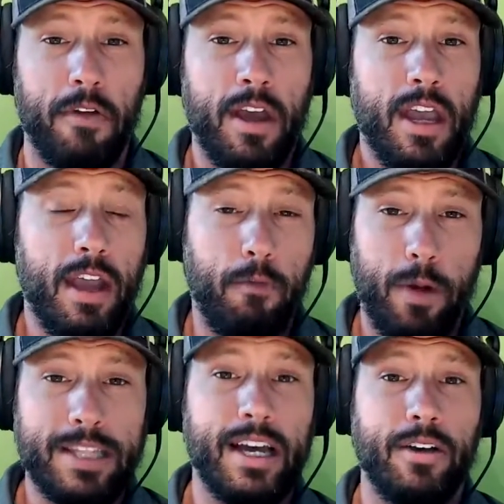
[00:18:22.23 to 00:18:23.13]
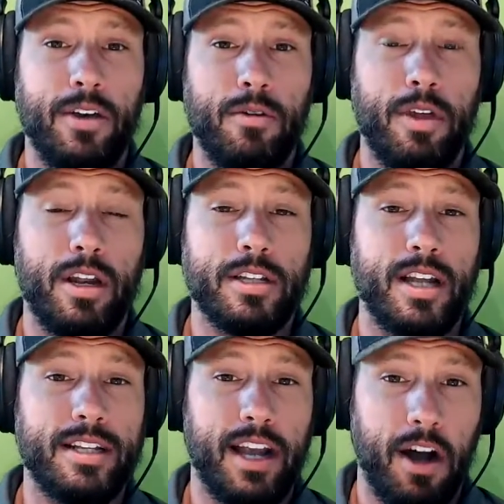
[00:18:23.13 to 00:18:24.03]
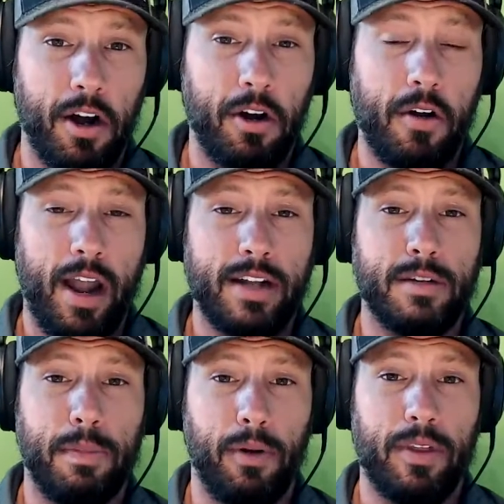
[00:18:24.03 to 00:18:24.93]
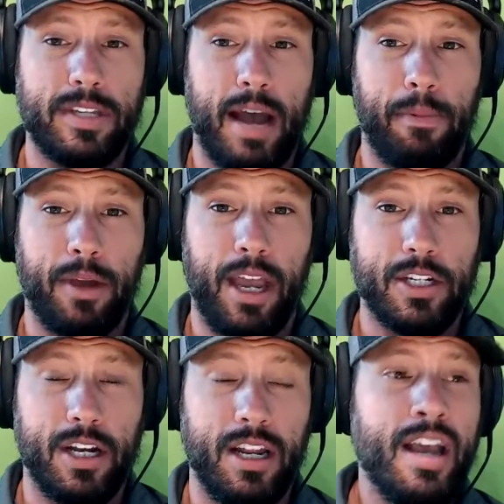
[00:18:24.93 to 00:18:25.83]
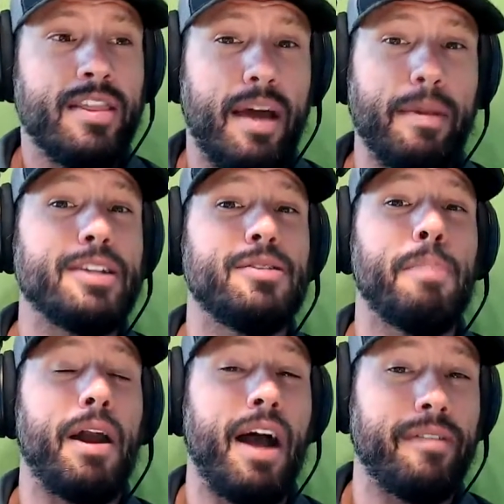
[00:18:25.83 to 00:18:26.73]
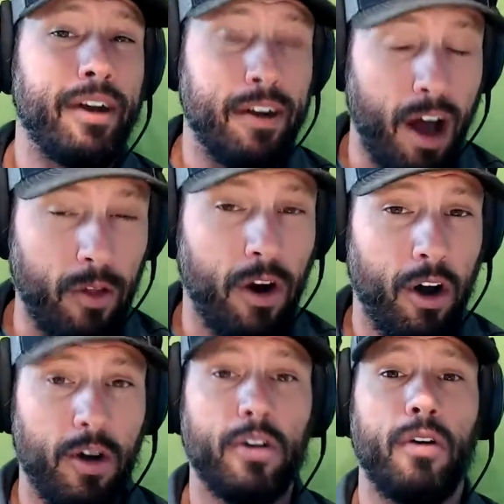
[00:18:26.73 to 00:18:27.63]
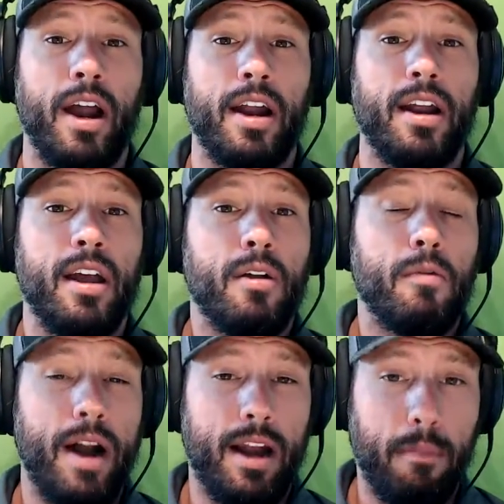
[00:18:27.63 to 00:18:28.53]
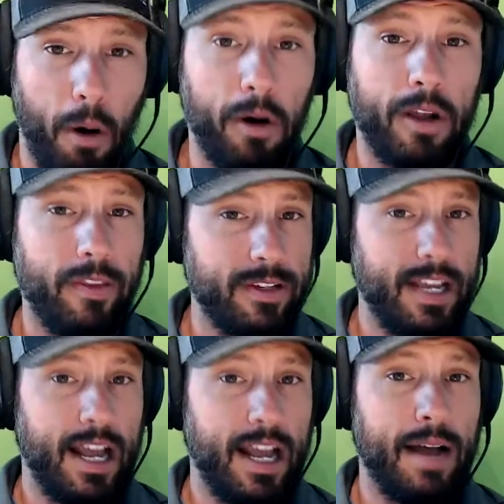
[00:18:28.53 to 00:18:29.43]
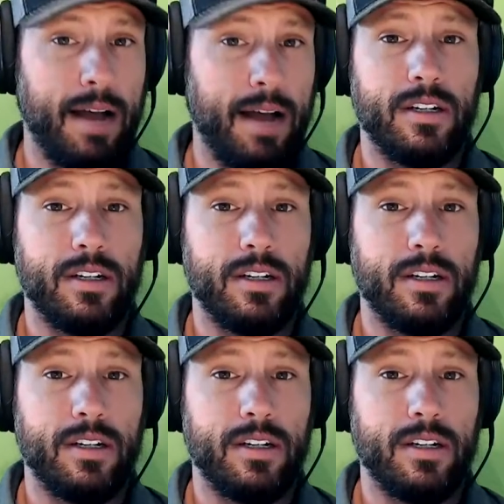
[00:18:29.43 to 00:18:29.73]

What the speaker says: If we tell you that it's going to take $100,000 to build this application, that means you'd better have another $100,000 ready to market this application.